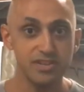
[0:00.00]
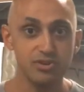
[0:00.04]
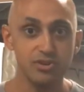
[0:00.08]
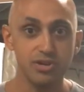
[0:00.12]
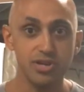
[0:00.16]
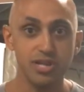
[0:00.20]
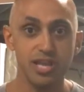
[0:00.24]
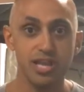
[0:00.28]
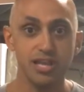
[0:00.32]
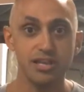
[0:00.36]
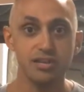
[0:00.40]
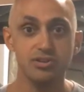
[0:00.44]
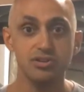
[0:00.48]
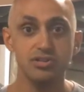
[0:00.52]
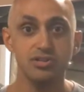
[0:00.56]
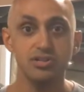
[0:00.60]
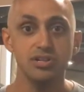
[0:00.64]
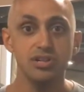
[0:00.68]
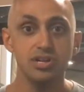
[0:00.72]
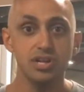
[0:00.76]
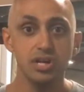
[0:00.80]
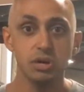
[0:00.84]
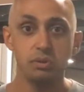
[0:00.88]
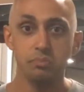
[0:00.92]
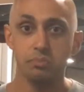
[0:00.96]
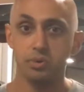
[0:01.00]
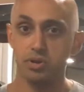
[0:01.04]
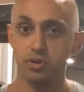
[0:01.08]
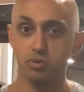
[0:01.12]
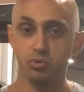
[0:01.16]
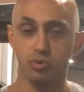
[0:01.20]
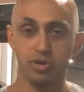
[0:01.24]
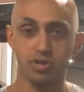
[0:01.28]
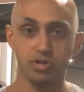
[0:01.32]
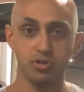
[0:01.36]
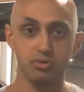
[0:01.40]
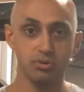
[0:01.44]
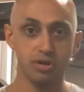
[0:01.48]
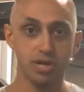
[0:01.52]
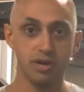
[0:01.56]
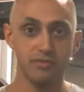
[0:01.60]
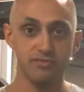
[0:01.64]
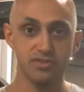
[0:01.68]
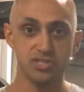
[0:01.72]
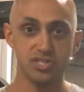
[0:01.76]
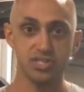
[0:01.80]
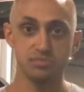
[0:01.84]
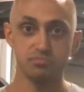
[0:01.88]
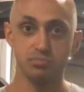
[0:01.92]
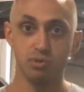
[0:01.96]
degree angle, but you want to do
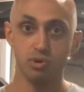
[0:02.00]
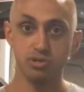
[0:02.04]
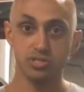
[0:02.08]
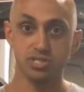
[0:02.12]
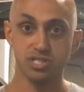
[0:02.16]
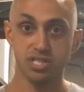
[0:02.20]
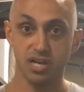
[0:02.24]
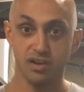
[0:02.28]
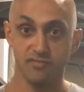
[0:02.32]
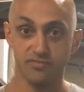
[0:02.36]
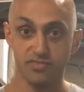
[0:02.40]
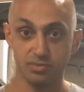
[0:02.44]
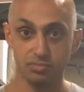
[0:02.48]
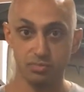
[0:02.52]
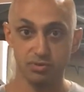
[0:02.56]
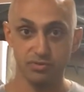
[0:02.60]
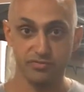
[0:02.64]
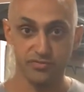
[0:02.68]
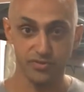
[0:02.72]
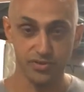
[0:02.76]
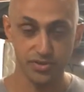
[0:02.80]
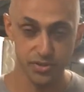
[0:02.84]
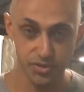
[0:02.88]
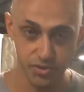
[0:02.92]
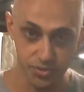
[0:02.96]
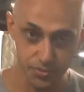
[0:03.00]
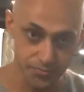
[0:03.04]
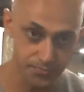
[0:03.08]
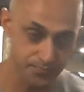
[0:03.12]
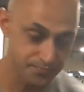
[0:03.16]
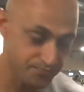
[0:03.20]
whatever is most comfortable for you.